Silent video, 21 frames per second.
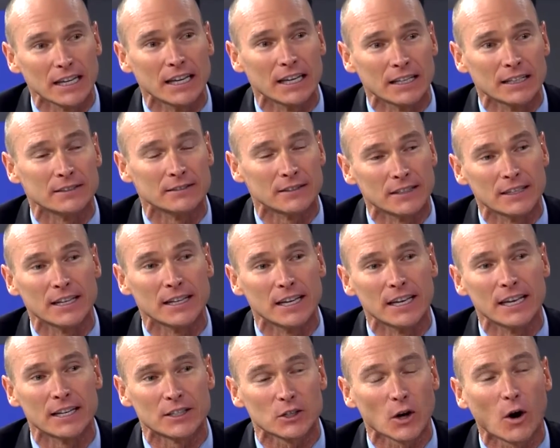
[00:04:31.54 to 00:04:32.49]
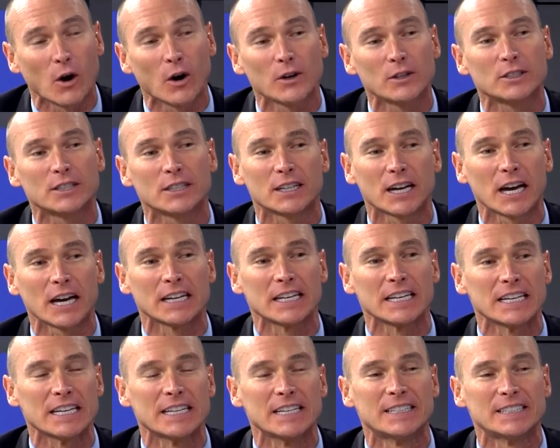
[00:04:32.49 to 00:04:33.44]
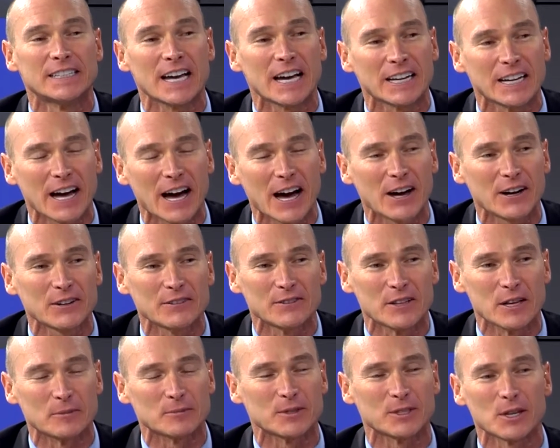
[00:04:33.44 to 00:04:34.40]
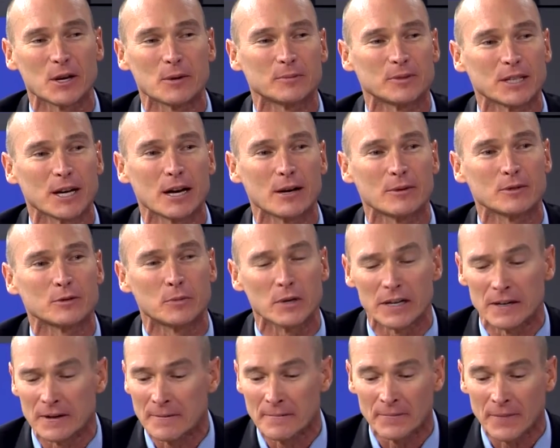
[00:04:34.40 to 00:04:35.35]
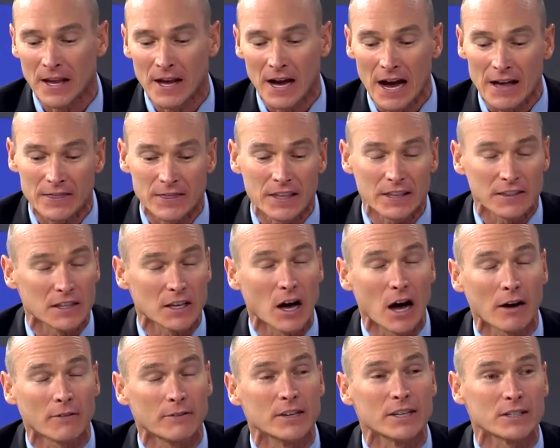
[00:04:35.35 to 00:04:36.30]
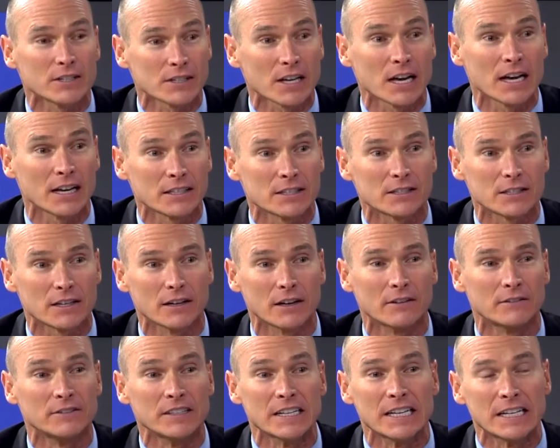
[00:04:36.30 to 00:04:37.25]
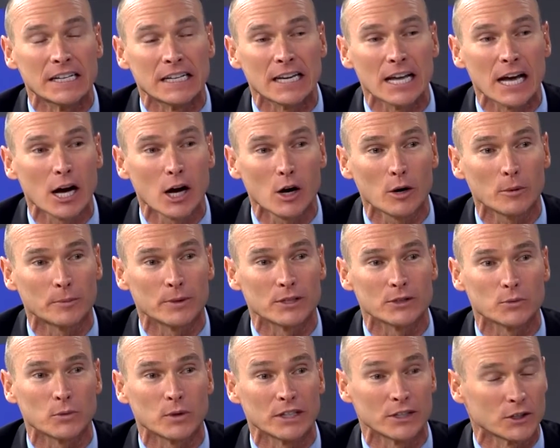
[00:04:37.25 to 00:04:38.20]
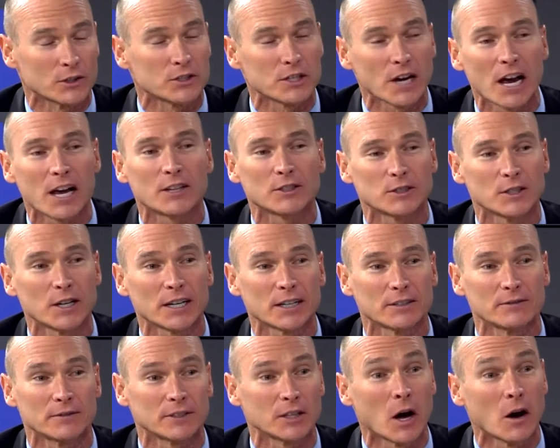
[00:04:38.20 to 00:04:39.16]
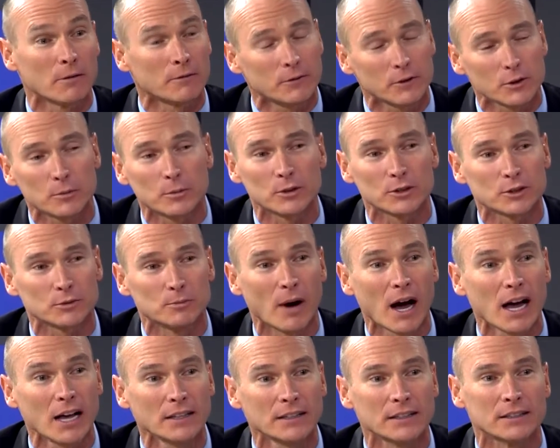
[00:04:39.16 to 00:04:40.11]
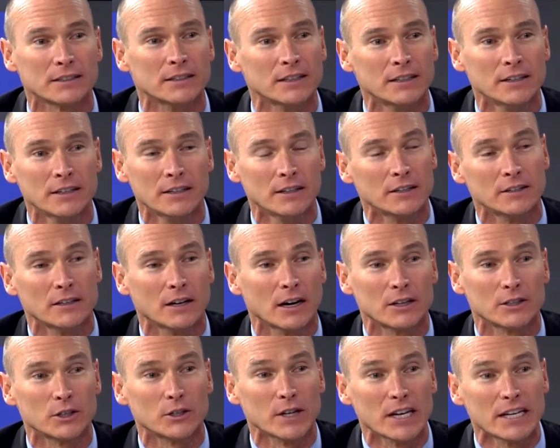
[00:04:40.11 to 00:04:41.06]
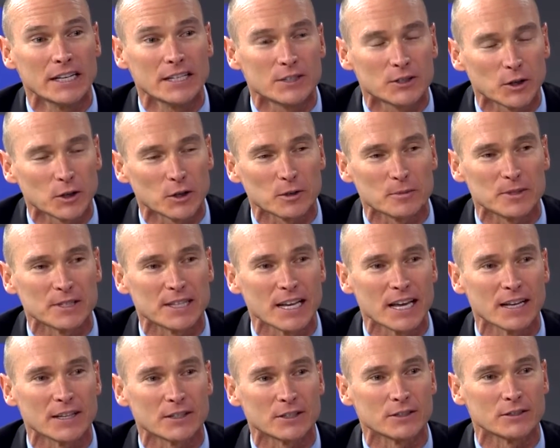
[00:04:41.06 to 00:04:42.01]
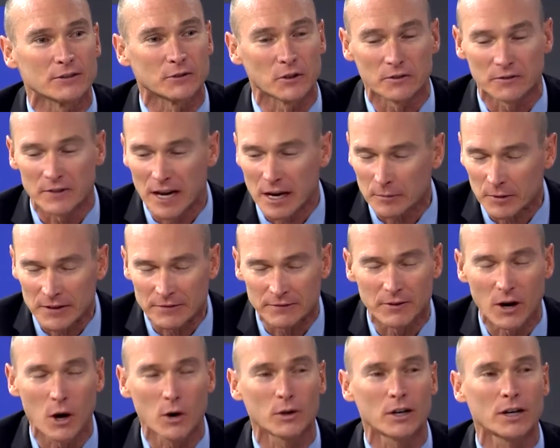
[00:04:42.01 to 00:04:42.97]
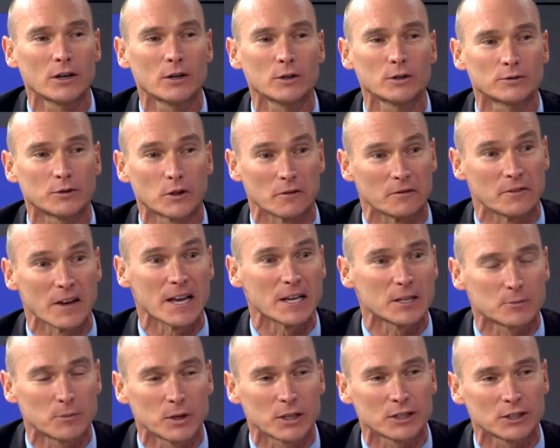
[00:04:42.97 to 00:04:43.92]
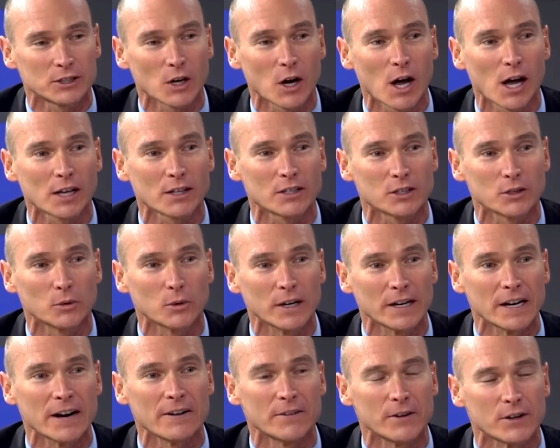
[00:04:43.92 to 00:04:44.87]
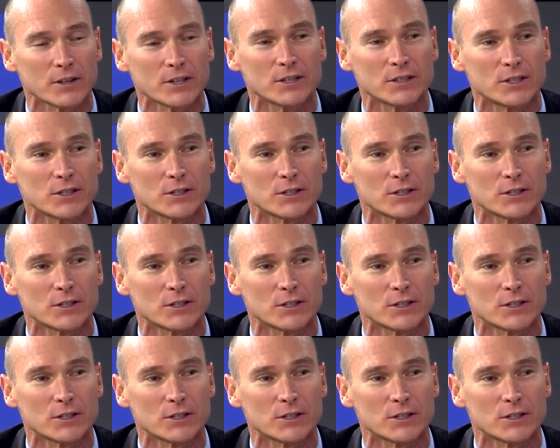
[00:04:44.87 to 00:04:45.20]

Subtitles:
and it's hard to kind of eke that out of them sometimes. But I think the obvious signs of needing help is when your child's not comfortable smiling under any circumstances, for family photos, for Facebook shots, or whatever.